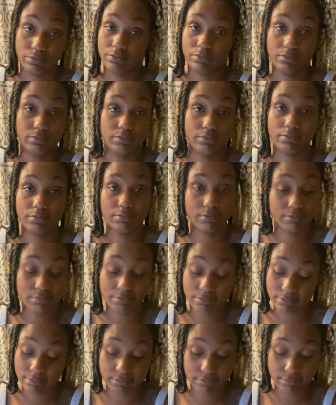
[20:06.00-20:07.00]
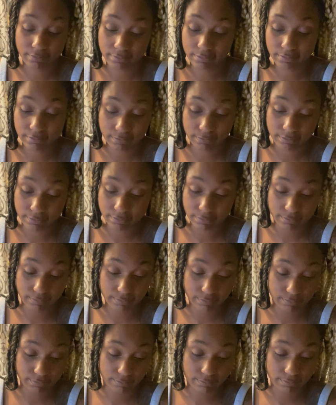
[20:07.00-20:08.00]

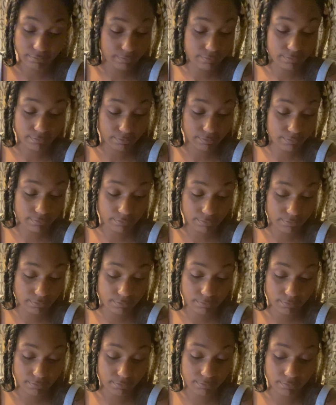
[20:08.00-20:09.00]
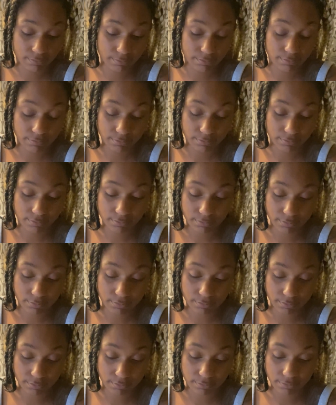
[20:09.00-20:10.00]

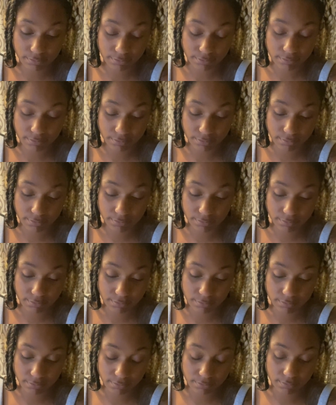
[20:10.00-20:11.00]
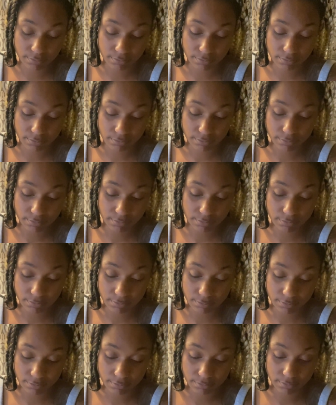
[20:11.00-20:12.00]

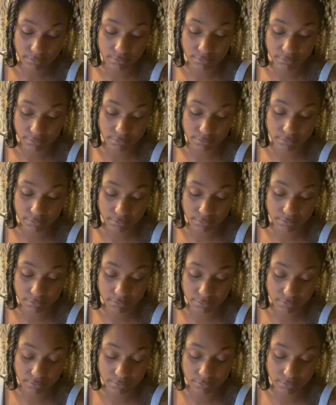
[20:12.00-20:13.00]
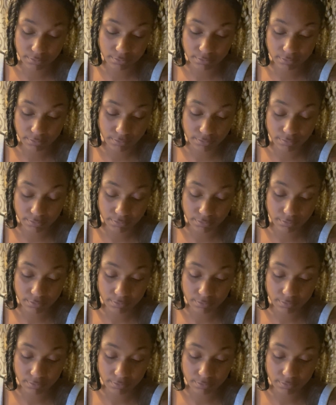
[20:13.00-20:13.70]
Nothing is said.